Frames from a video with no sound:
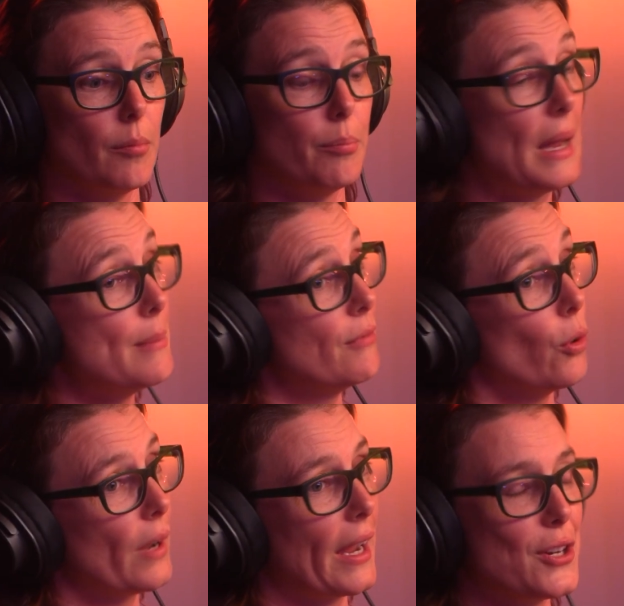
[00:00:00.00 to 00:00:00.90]
baby
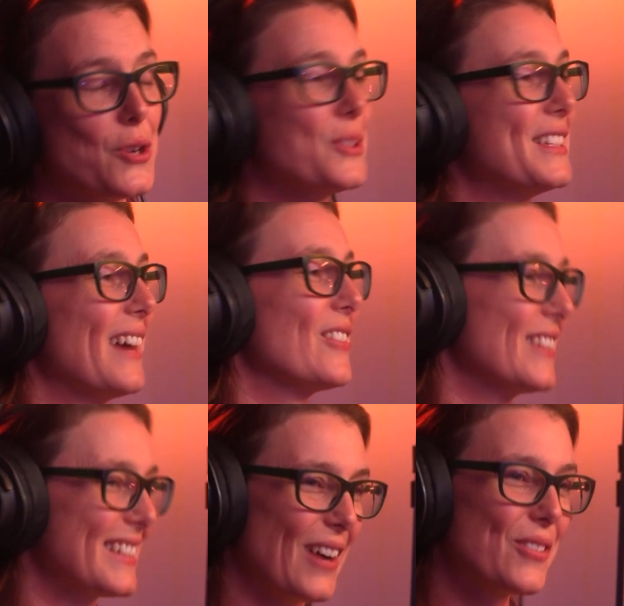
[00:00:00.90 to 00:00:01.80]
volcanoes down in
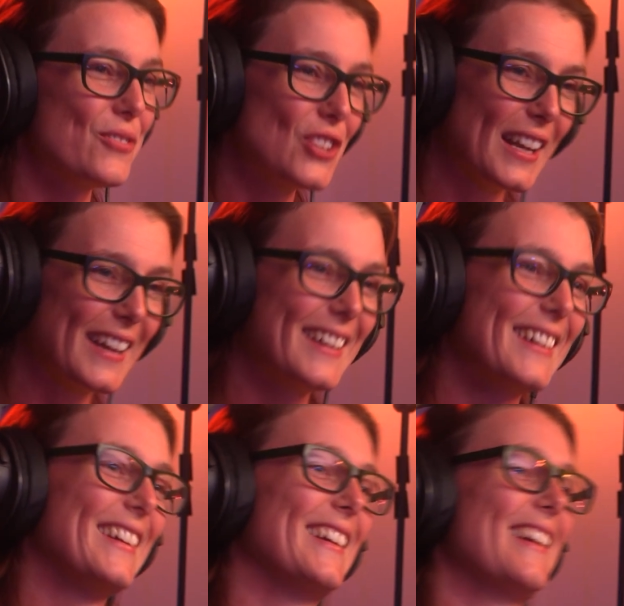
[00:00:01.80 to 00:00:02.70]
the south of Chile.
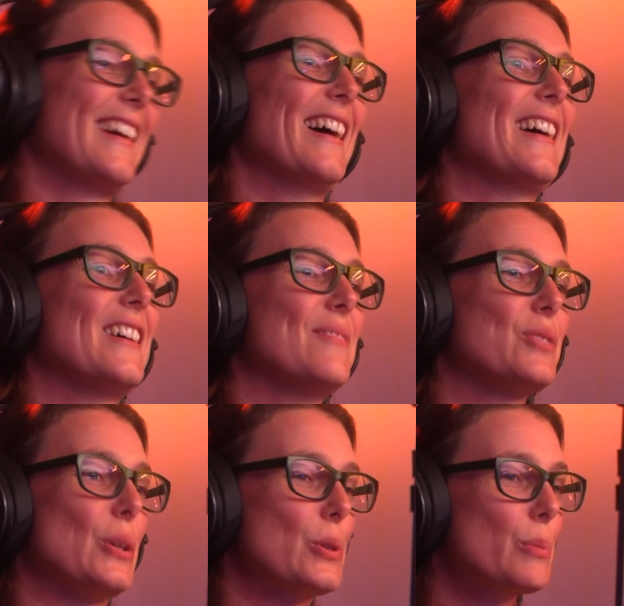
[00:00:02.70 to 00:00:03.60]

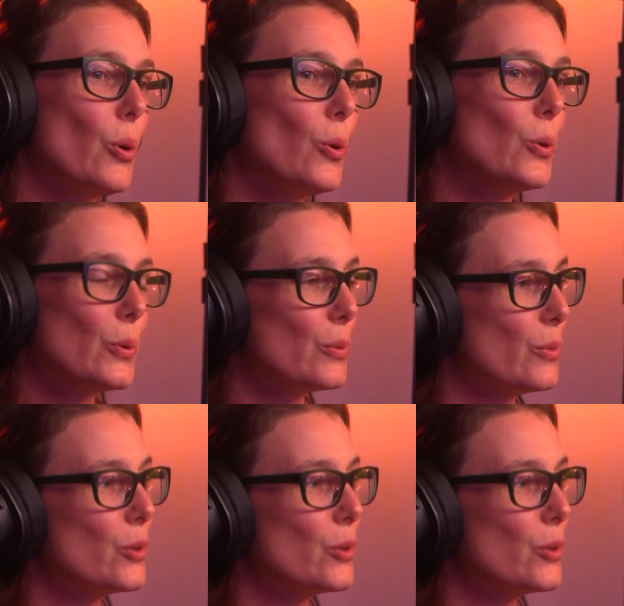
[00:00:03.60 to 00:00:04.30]
So small,